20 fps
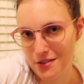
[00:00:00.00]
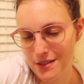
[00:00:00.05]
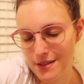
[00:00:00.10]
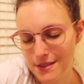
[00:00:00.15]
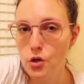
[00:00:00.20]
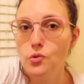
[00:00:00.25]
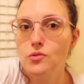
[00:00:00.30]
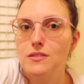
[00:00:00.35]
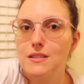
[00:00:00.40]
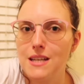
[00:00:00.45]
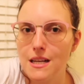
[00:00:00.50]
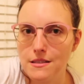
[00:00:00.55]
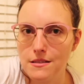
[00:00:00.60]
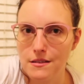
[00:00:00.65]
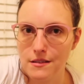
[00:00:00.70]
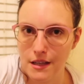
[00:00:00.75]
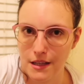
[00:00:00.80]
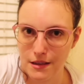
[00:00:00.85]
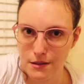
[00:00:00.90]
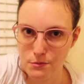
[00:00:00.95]
Who
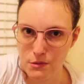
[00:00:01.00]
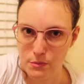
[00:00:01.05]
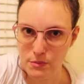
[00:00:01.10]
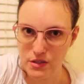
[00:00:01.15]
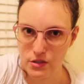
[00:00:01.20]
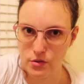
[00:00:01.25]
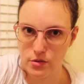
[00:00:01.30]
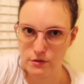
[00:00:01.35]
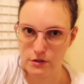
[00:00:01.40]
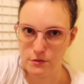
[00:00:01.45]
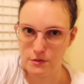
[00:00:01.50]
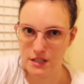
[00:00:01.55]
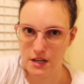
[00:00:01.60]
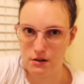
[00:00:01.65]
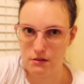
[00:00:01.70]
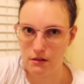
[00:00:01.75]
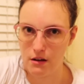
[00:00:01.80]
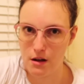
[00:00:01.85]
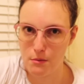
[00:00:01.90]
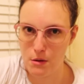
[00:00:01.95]
doesn't like the Muppet's Christmas
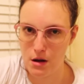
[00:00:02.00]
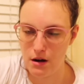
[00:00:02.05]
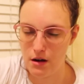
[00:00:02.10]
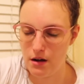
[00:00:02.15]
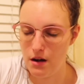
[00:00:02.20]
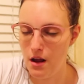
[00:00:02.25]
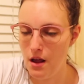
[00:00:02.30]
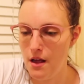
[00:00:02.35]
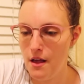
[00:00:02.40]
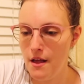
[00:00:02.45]
Carol? Come on.